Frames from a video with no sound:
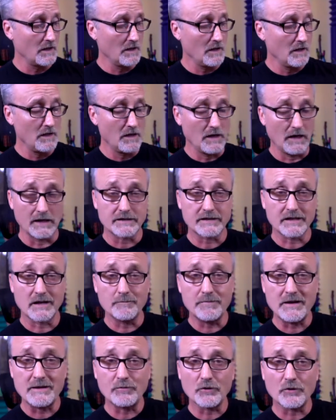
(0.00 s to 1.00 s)
Uh, some
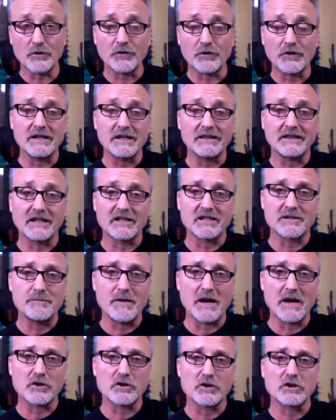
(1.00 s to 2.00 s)
people think that it's
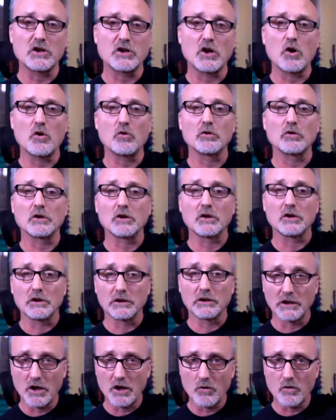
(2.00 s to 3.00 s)
better to go
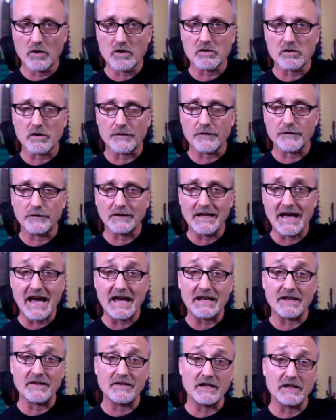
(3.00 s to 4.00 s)
lower or
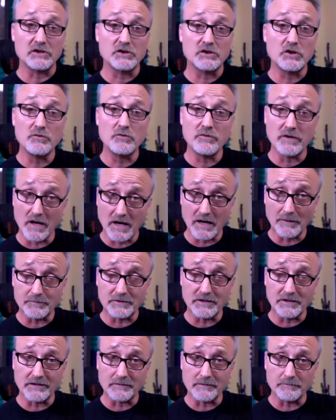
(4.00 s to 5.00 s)
flat and then tune up
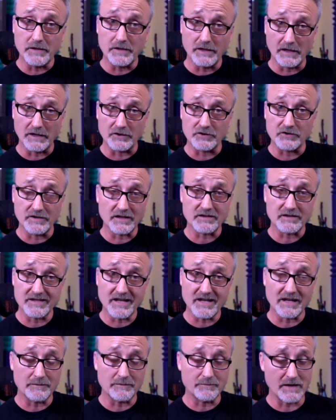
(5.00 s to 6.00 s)
to the pitch. That's
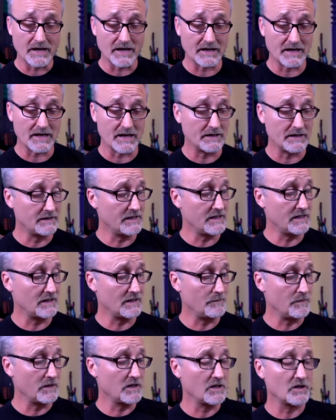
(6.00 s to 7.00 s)
not a bad idea
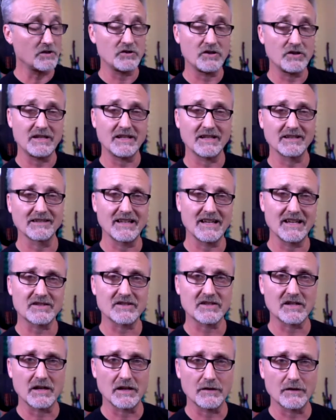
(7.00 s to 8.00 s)
because you get
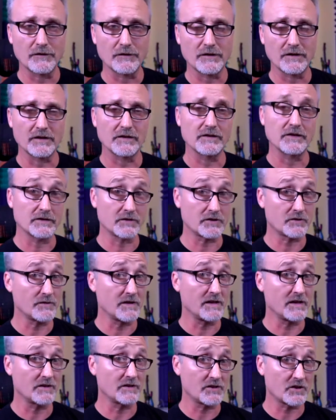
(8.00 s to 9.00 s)
less of uh, the
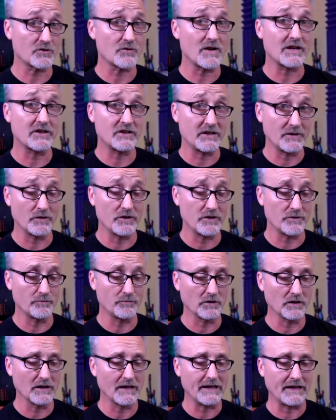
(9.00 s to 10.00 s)
string stretching when you
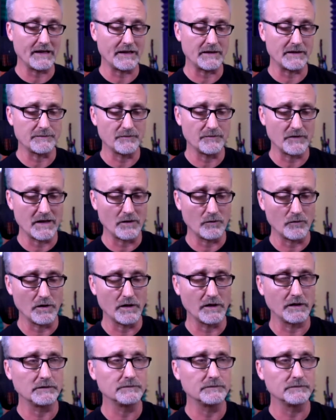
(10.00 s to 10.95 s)
play it that way.